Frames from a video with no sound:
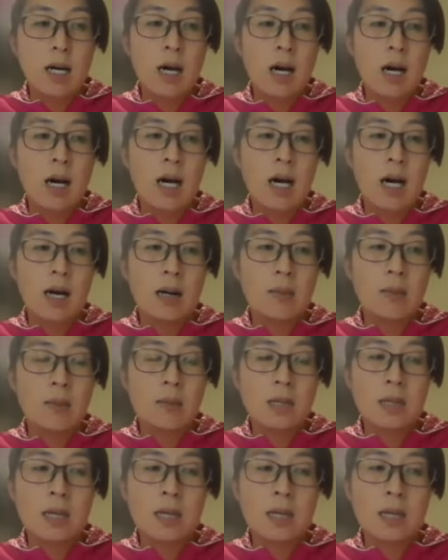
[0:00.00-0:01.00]
Um,
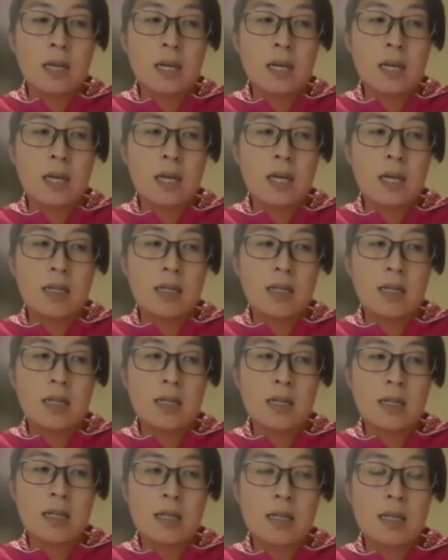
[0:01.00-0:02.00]
and
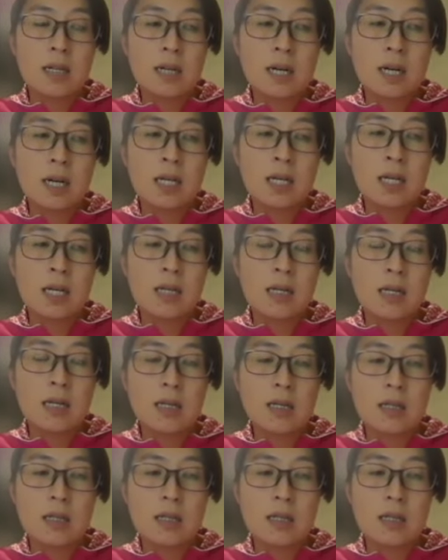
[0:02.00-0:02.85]
I,